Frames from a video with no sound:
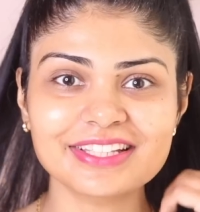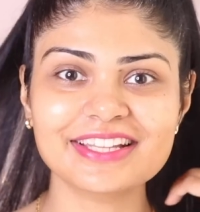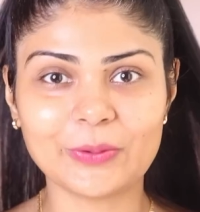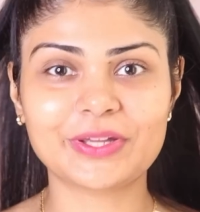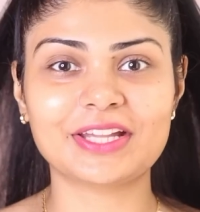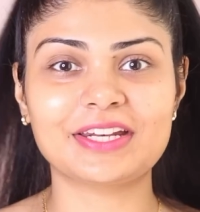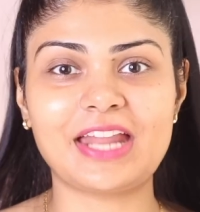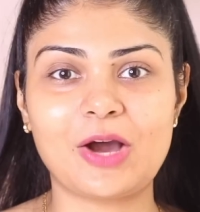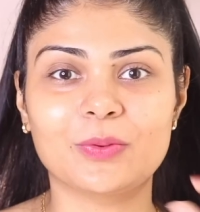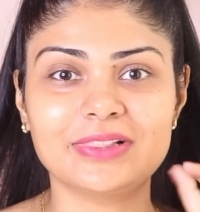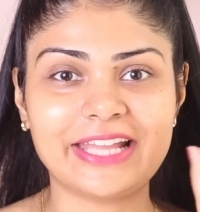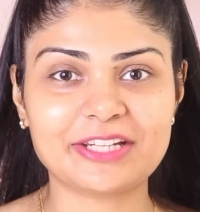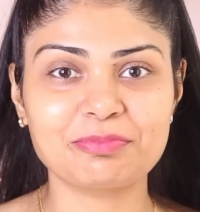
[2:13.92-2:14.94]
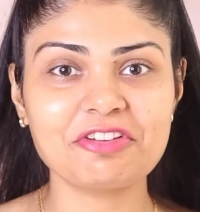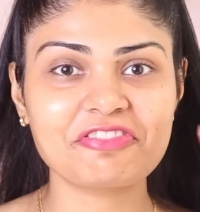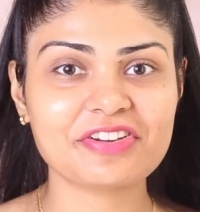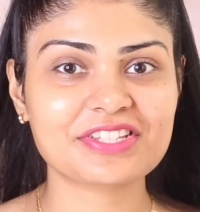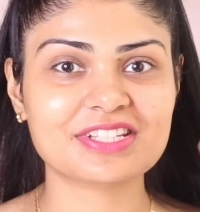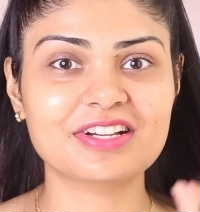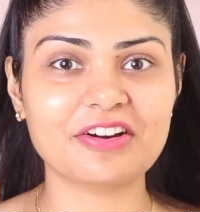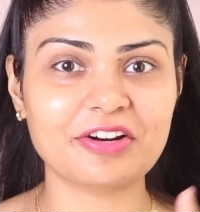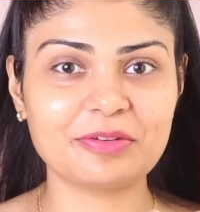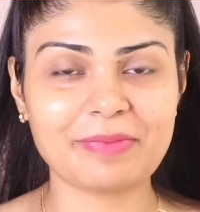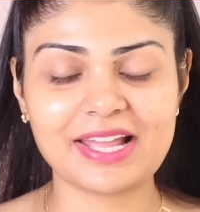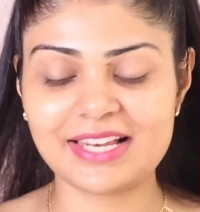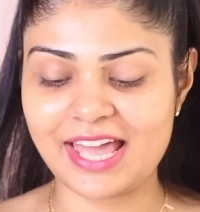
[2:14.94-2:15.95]
Okay, now let me first
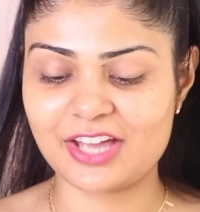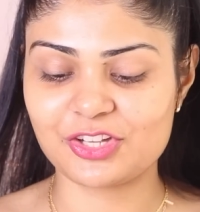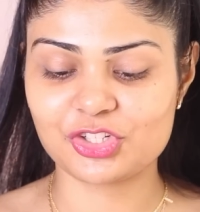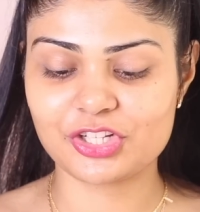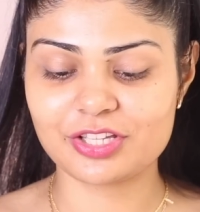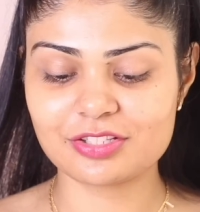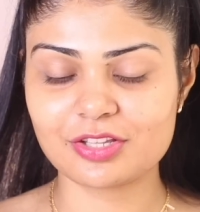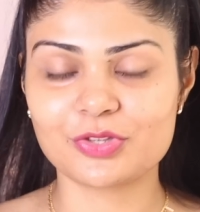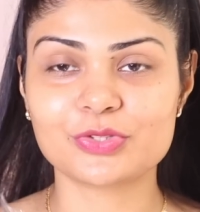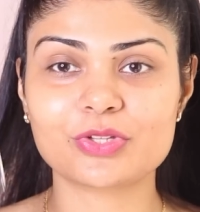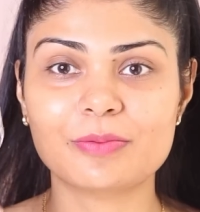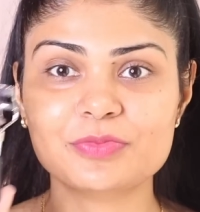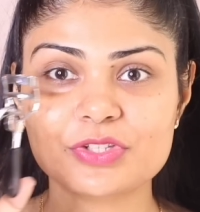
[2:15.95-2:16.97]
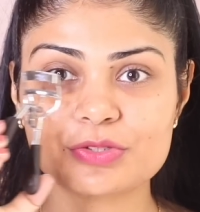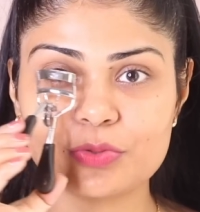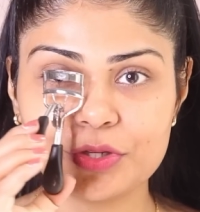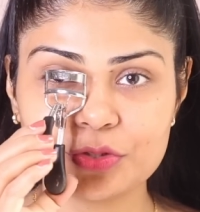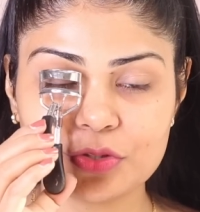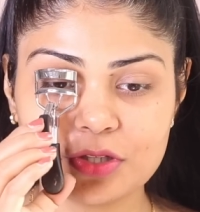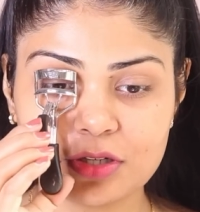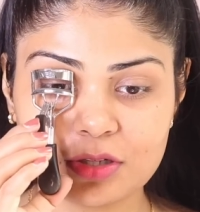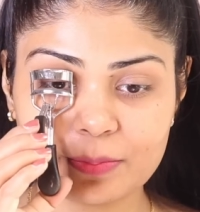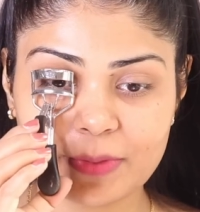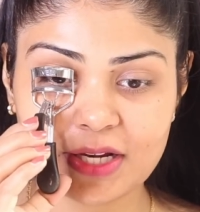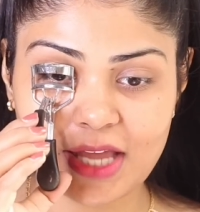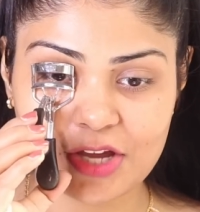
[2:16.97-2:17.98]
curl my lashes. So I'm just going to curl
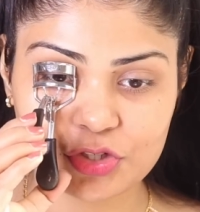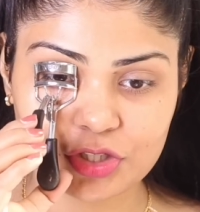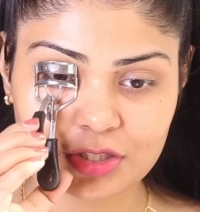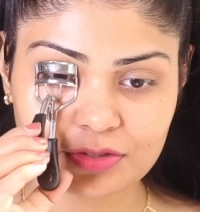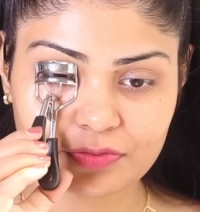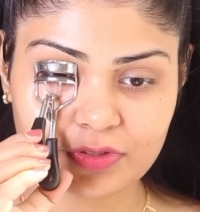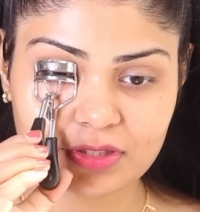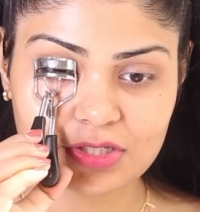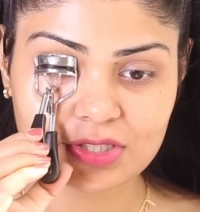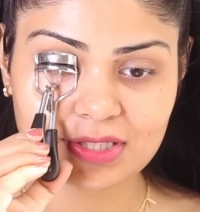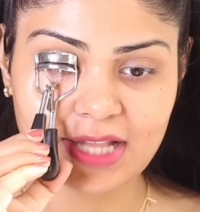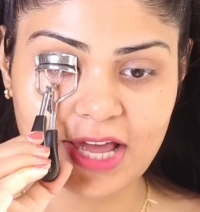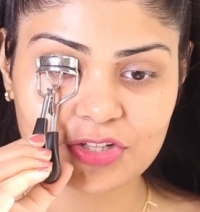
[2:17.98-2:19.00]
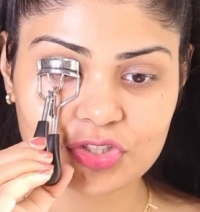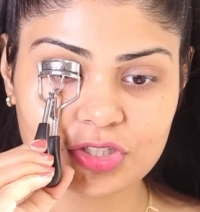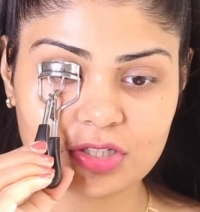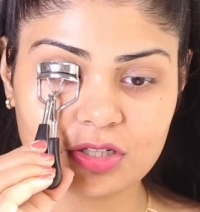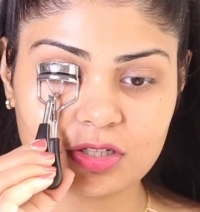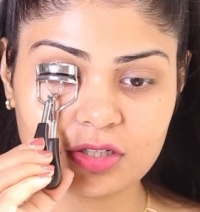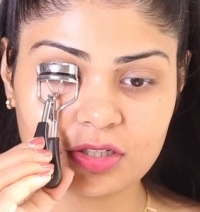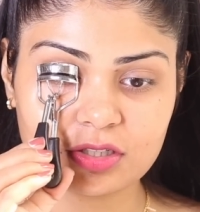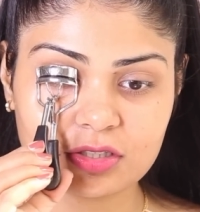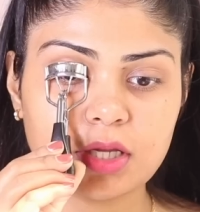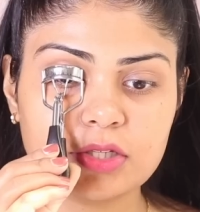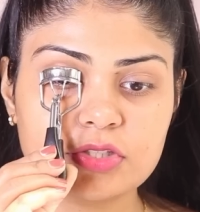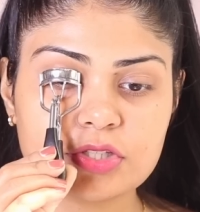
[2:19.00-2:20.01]
my lashes with this lash
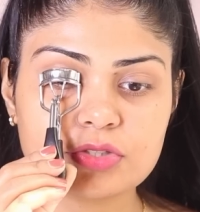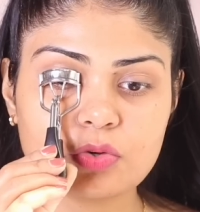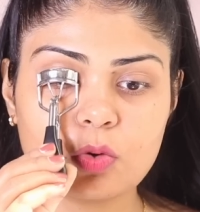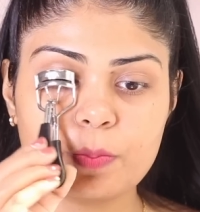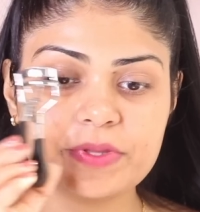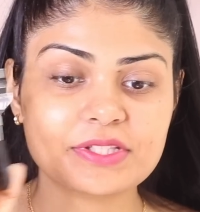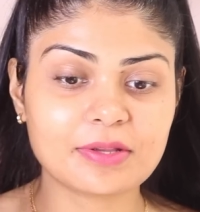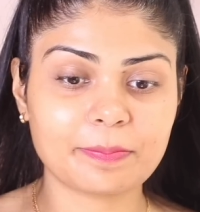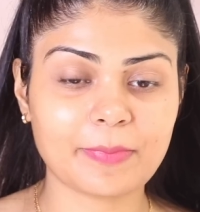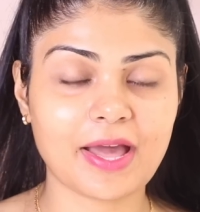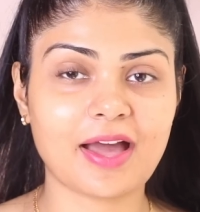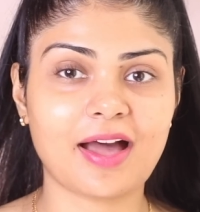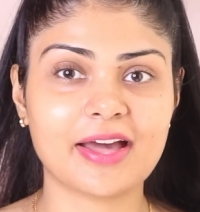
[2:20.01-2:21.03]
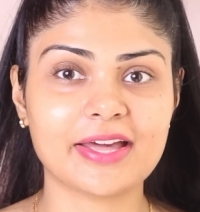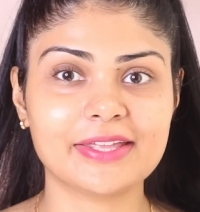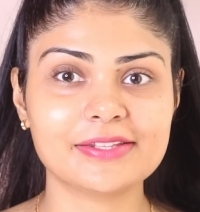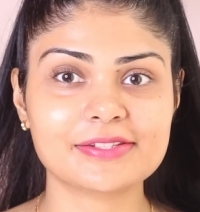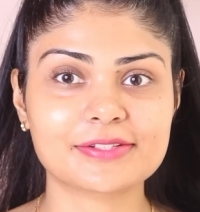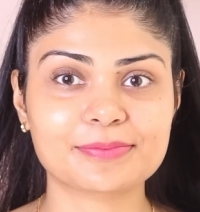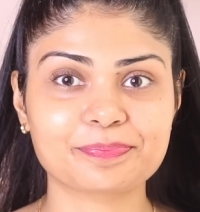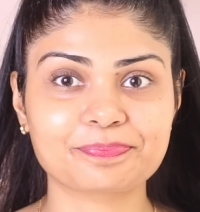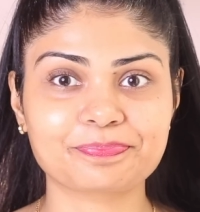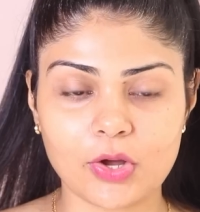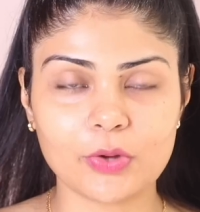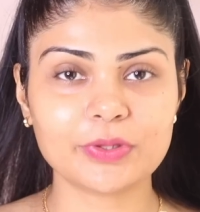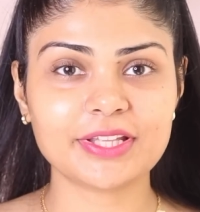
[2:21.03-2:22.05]
curler. It just opens up my eyes.
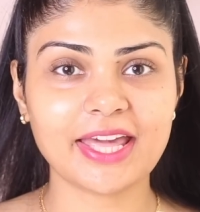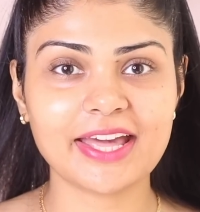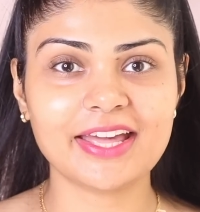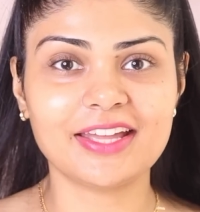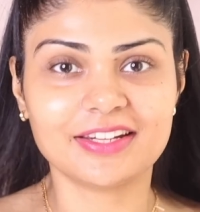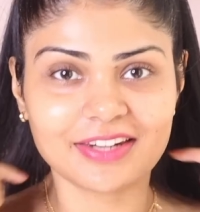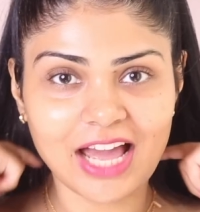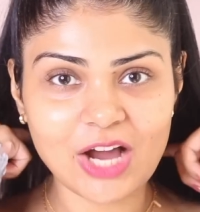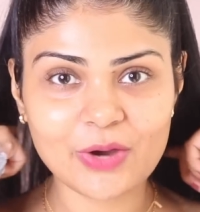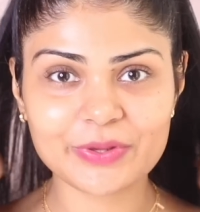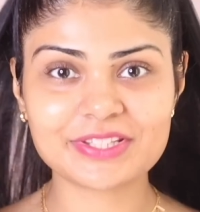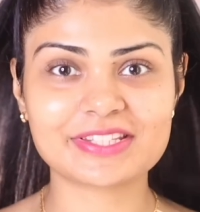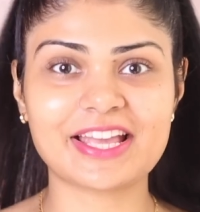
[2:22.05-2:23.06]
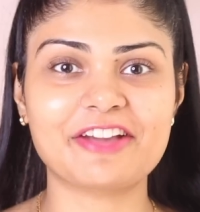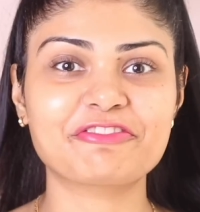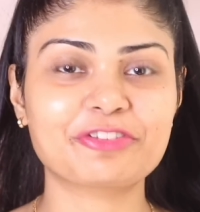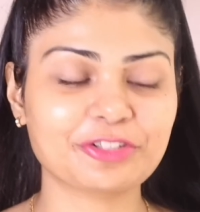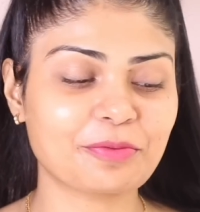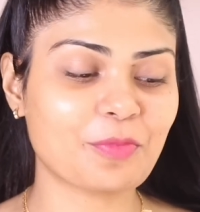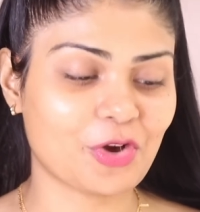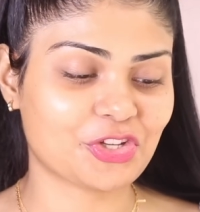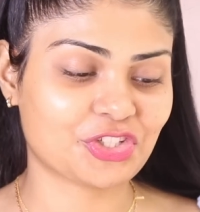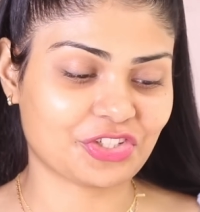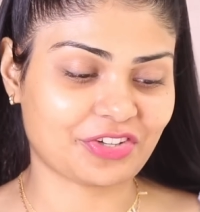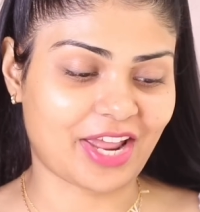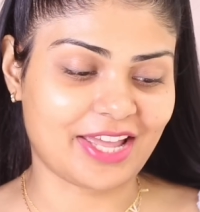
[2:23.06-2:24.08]
Okay, now it's time for the
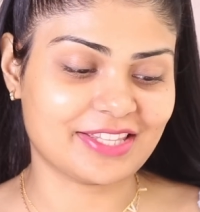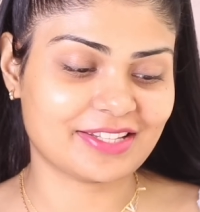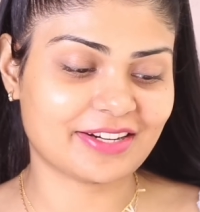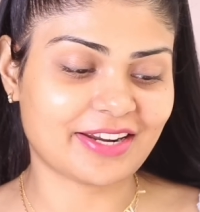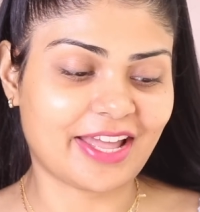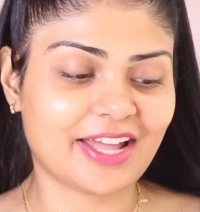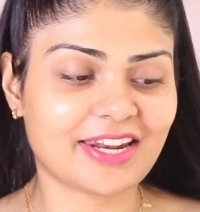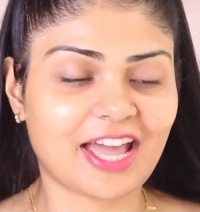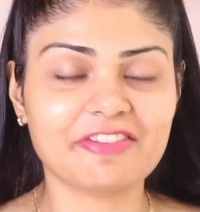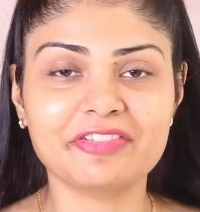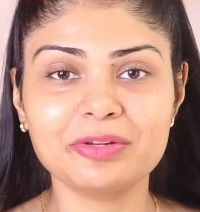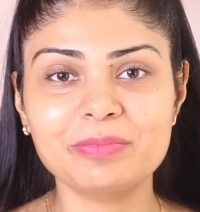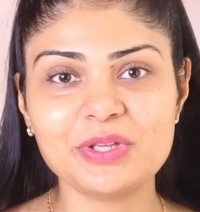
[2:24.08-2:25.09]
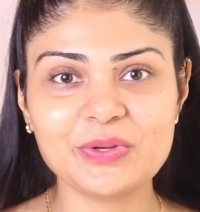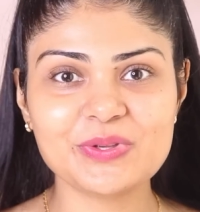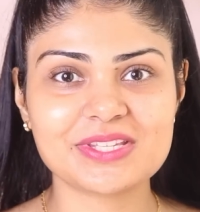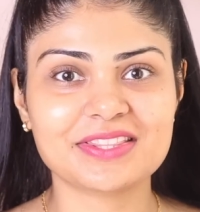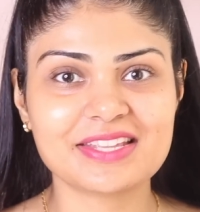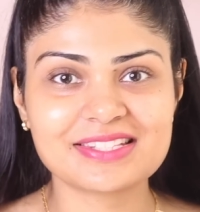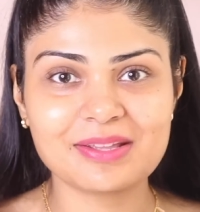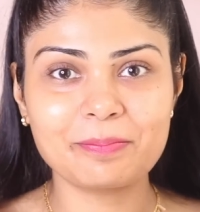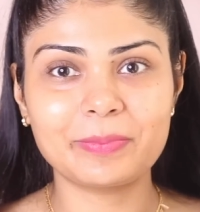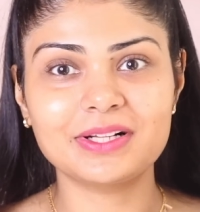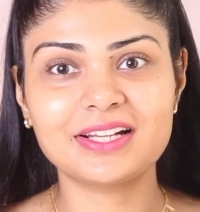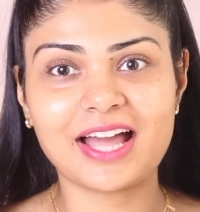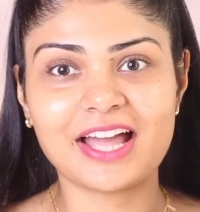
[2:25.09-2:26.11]
moisturizer, and I will be using the
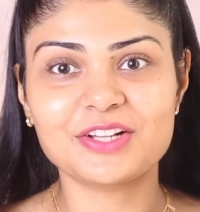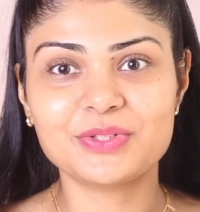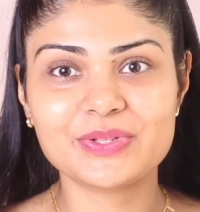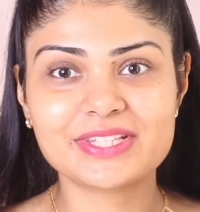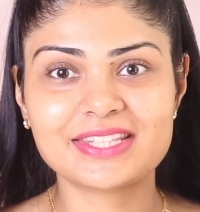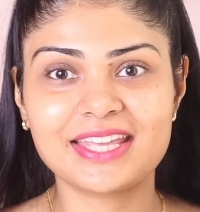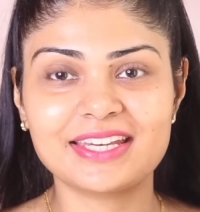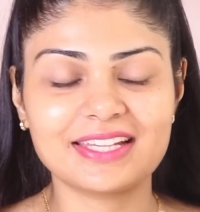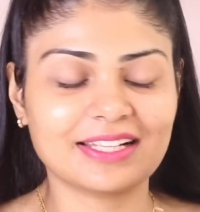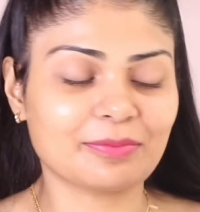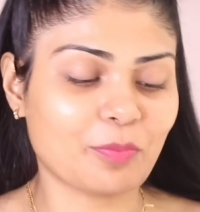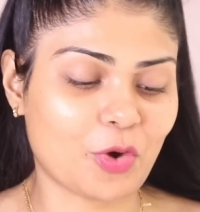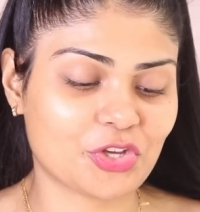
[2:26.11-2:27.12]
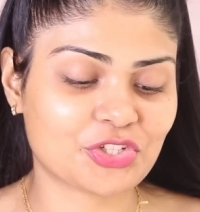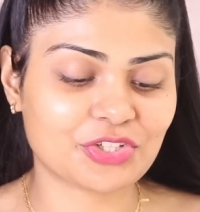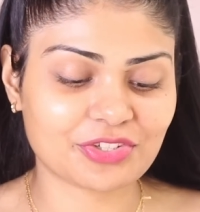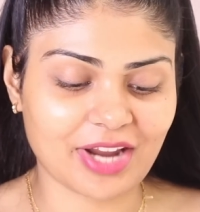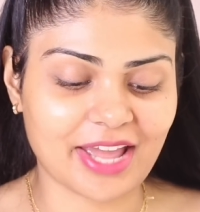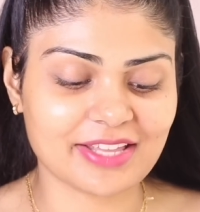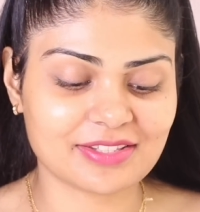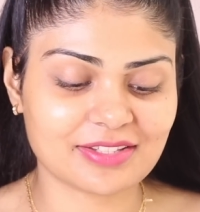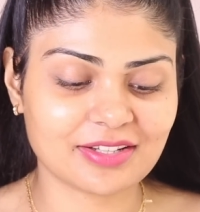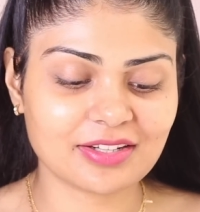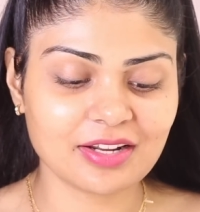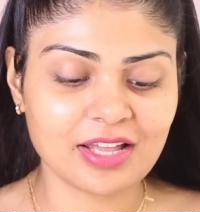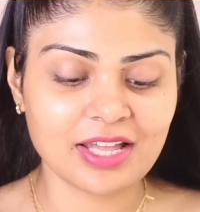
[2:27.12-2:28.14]
simple kind of skin moisturizer.